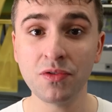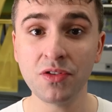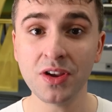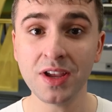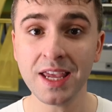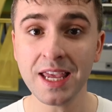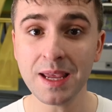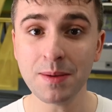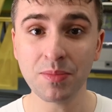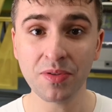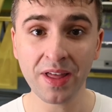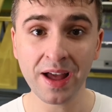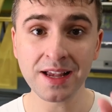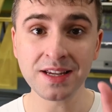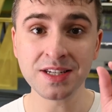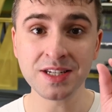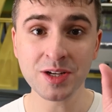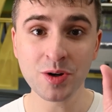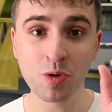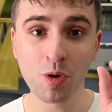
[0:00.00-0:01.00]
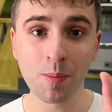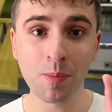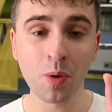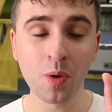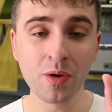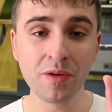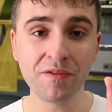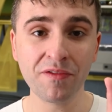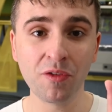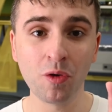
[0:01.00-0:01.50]
if you keep that zero
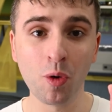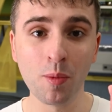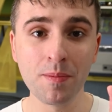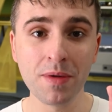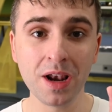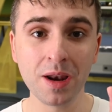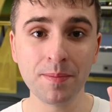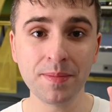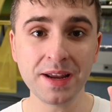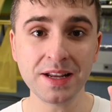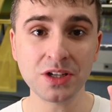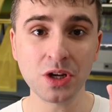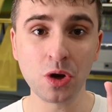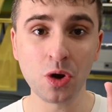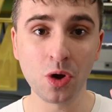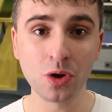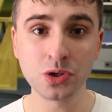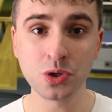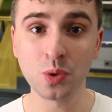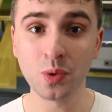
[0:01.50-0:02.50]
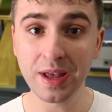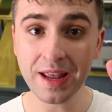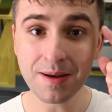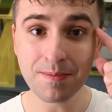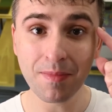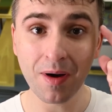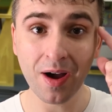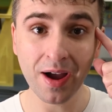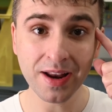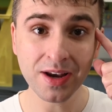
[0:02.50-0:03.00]
point four millimeter nozzle
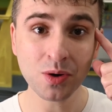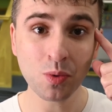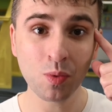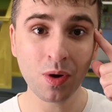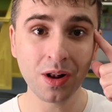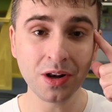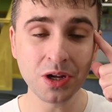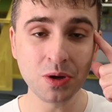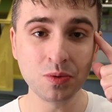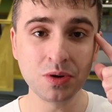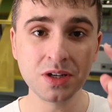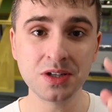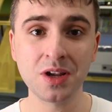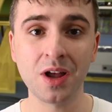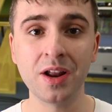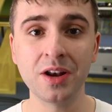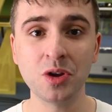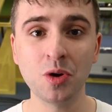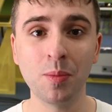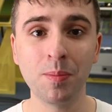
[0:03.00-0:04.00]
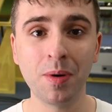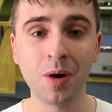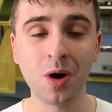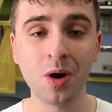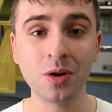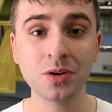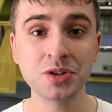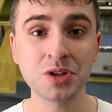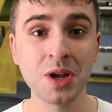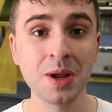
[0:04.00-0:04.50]
in mind while you design your
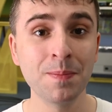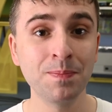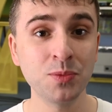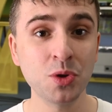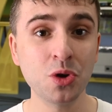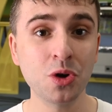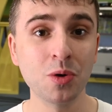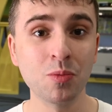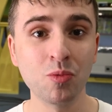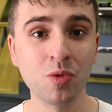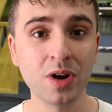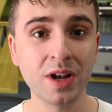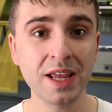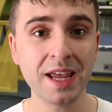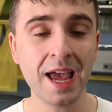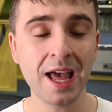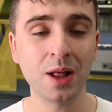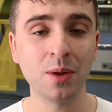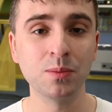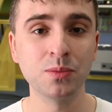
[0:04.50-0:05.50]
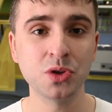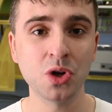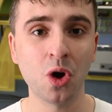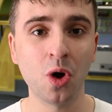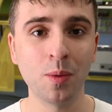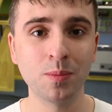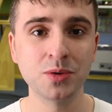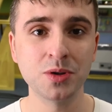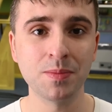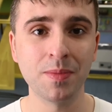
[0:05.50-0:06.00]
parts, you can really help to
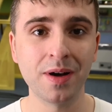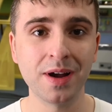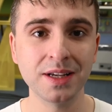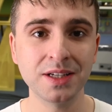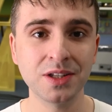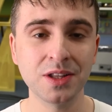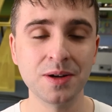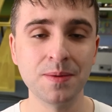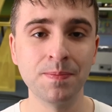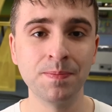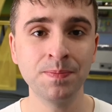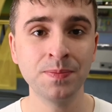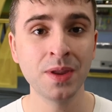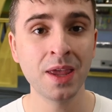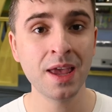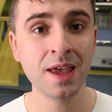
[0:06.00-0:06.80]
optimize them.